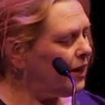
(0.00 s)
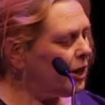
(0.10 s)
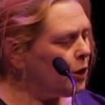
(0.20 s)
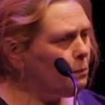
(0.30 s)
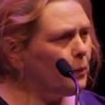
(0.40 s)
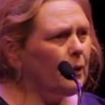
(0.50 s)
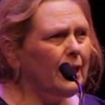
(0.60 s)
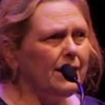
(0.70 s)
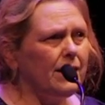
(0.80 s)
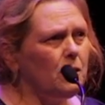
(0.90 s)
can
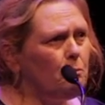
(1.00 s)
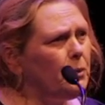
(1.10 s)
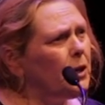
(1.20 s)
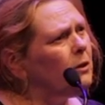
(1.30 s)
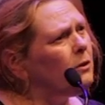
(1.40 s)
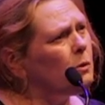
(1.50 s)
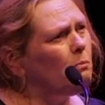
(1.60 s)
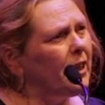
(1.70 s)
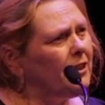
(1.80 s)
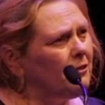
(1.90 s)
oppress and abuse
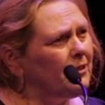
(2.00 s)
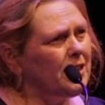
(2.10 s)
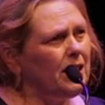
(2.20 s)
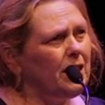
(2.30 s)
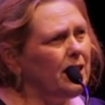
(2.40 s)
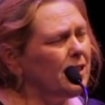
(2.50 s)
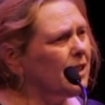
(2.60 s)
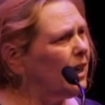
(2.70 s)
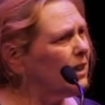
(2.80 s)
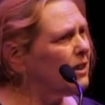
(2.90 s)

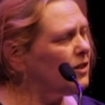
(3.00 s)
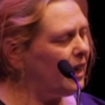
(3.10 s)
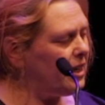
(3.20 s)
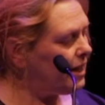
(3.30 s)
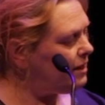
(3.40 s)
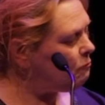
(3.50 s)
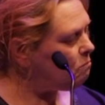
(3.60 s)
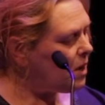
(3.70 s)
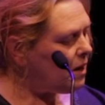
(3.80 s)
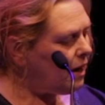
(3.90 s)
minorities, and they
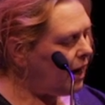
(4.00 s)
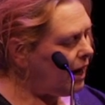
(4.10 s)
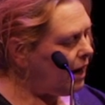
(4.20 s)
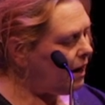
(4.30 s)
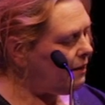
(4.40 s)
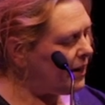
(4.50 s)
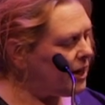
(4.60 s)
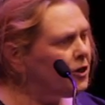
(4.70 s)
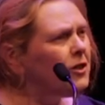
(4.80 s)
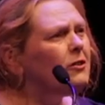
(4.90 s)

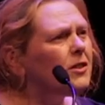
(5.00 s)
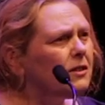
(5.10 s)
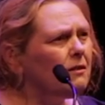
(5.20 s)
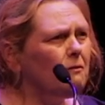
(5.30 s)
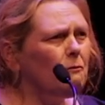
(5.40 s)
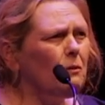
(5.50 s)
can use